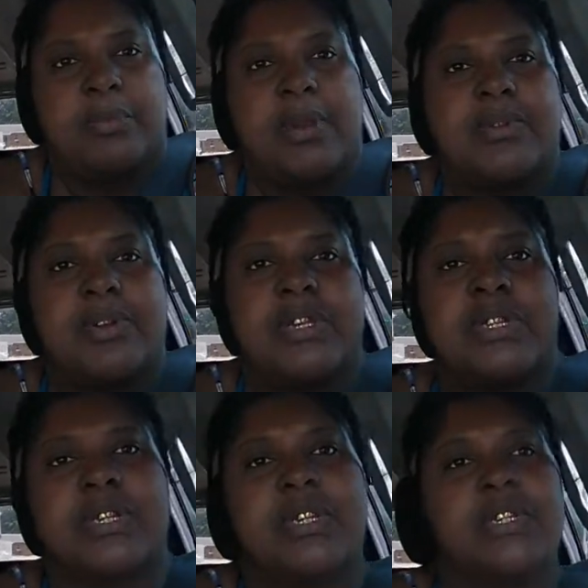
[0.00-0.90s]
my
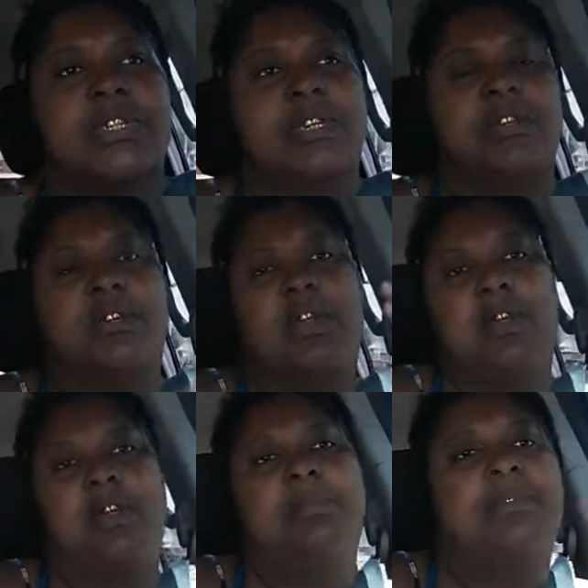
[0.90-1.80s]
register is still
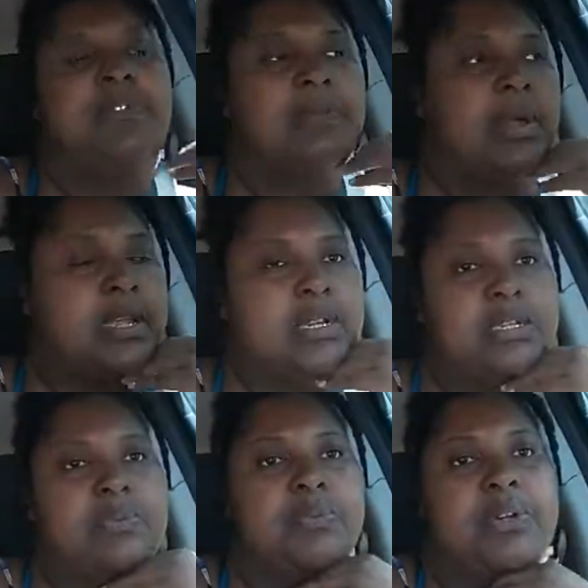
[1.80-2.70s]
up. If anybody
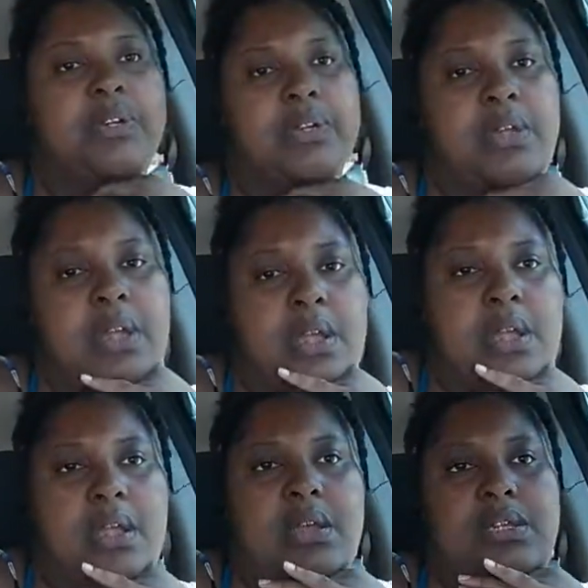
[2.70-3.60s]
else want to
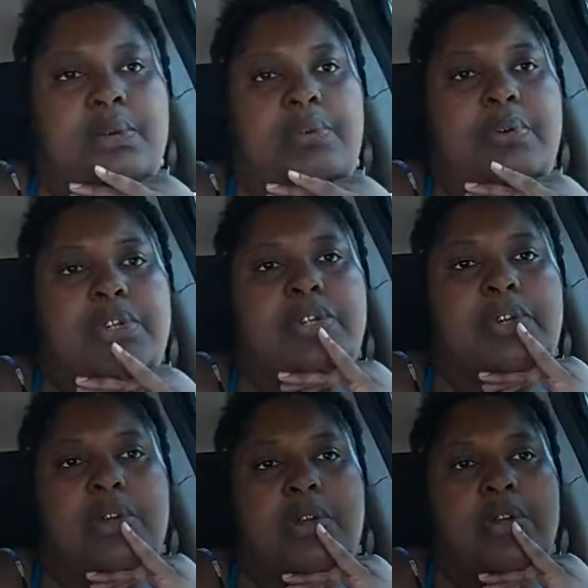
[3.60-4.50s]
support
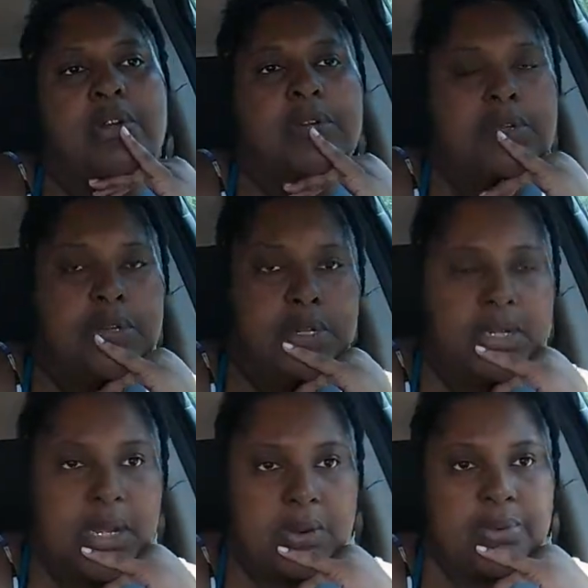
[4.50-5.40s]
your girl,
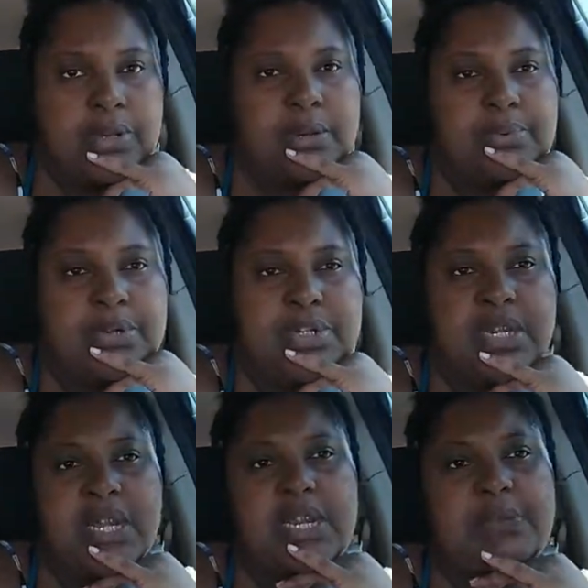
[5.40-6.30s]
I really
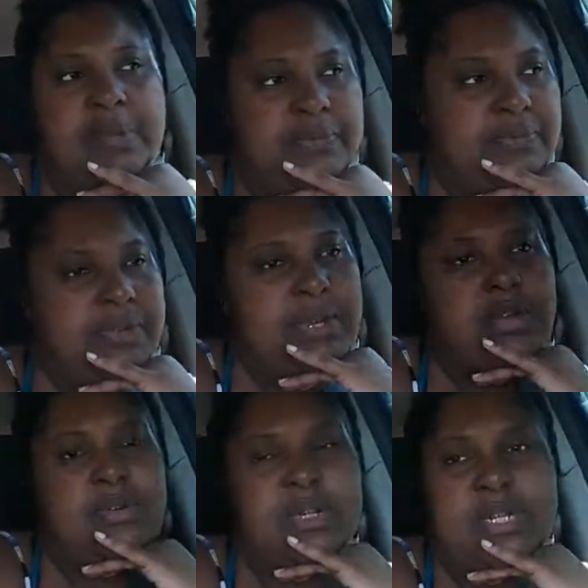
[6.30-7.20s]
appreciate it. But if you
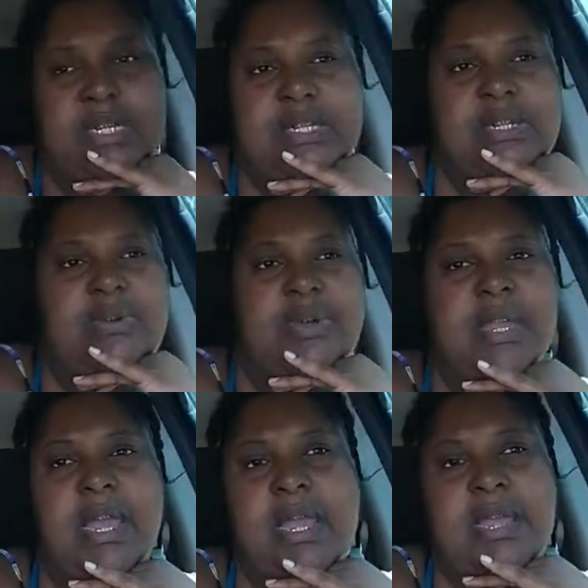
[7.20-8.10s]
don't, it's
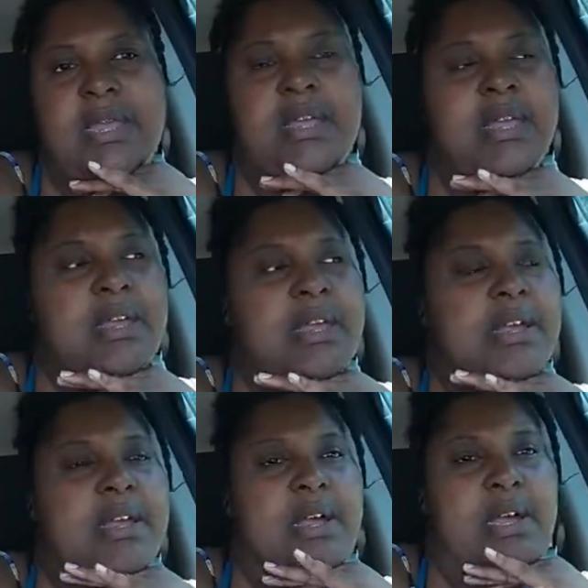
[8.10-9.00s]
okay.
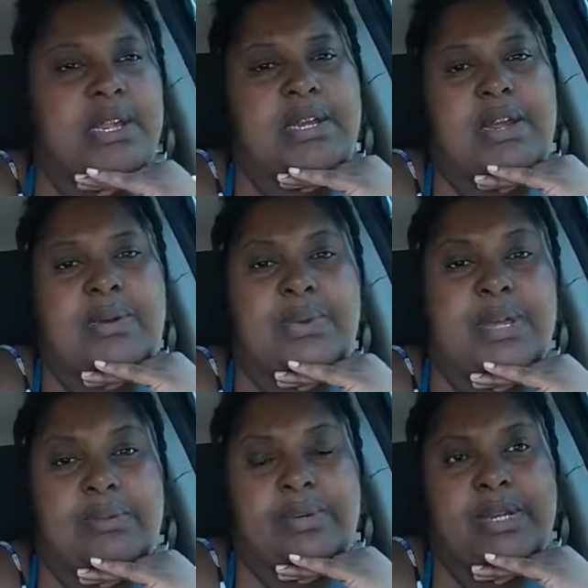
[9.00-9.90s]
You know, we
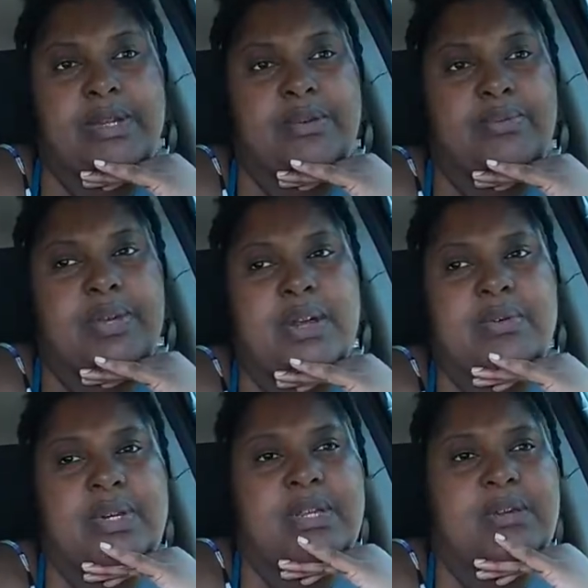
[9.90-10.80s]
gonna live. We
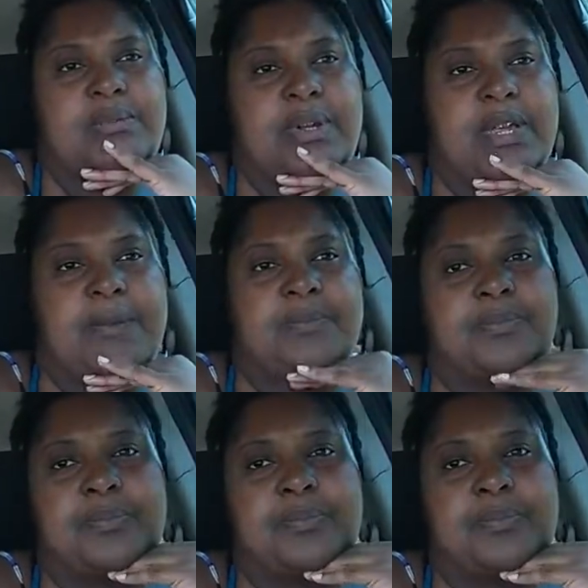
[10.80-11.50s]
gonna live. But